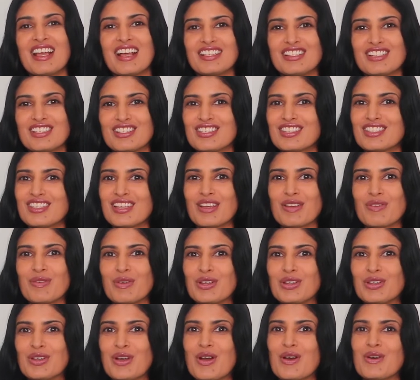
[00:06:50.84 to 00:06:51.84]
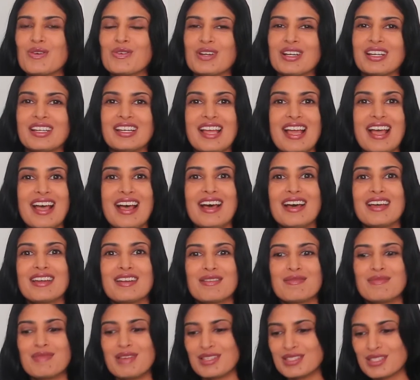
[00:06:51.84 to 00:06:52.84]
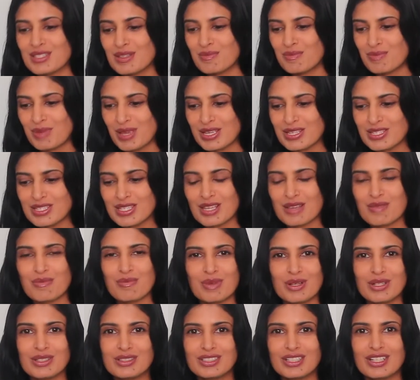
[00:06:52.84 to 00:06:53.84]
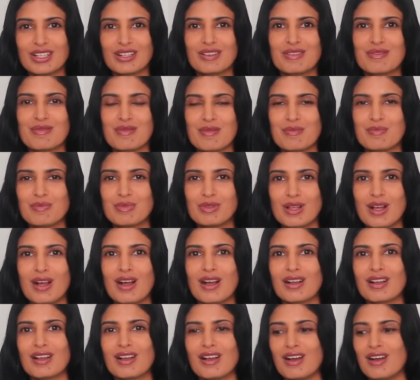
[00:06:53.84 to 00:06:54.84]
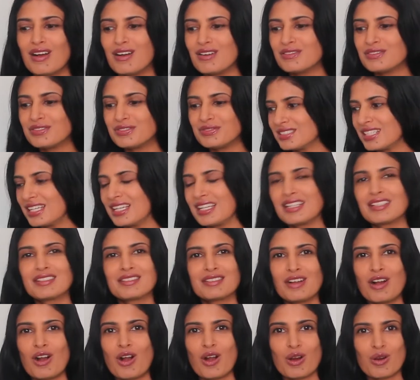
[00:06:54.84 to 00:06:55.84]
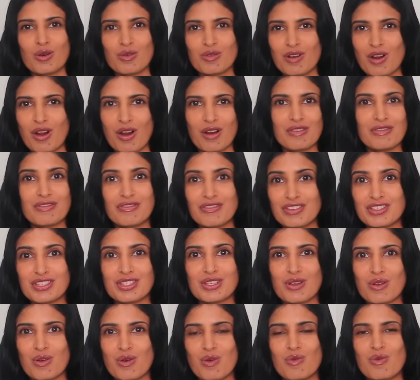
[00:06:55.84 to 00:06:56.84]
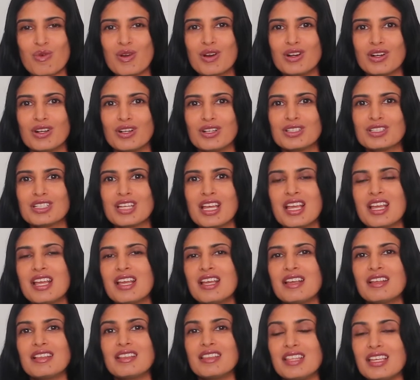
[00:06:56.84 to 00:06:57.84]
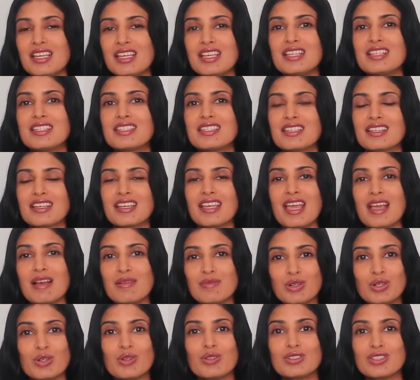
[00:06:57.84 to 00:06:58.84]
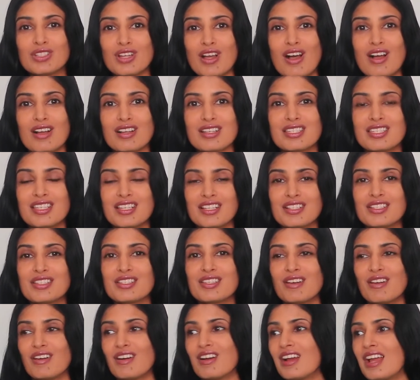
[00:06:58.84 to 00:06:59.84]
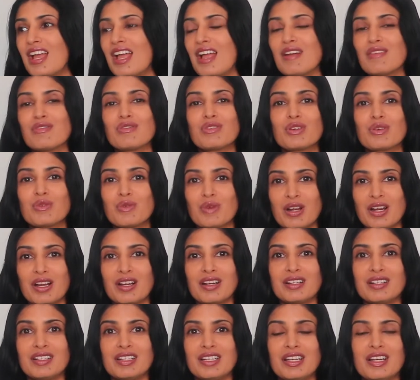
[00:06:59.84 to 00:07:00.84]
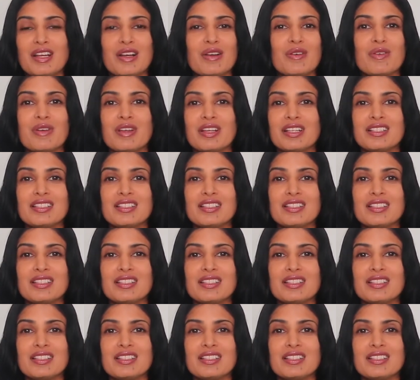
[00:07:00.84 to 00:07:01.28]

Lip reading: just like we know an atom is the basic building block of like our physical world, these chemical toxins are everywhere. You know,